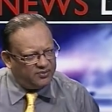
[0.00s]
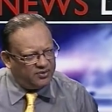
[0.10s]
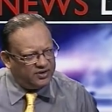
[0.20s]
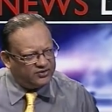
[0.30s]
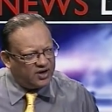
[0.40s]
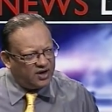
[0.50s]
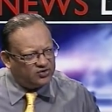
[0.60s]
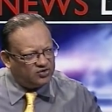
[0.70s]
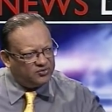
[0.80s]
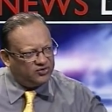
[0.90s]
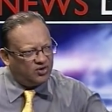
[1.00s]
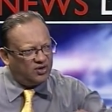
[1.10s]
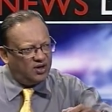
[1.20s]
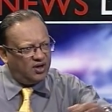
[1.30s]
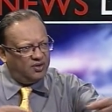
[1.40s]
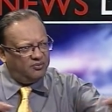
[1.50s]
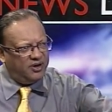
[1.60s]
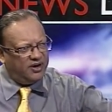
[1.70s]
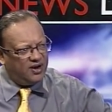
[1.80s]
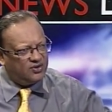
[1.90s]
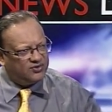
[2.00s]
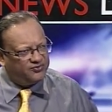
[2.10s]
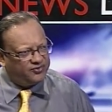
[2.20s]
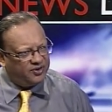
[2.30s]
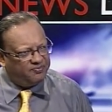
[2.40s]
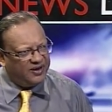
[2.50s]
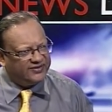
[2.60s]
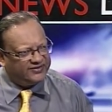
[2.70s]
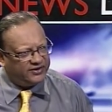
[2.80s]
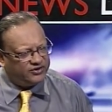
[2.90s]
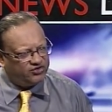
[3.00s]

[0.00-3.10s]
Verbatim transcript: the, where this classroom was all made yeah. out of uh, plastic?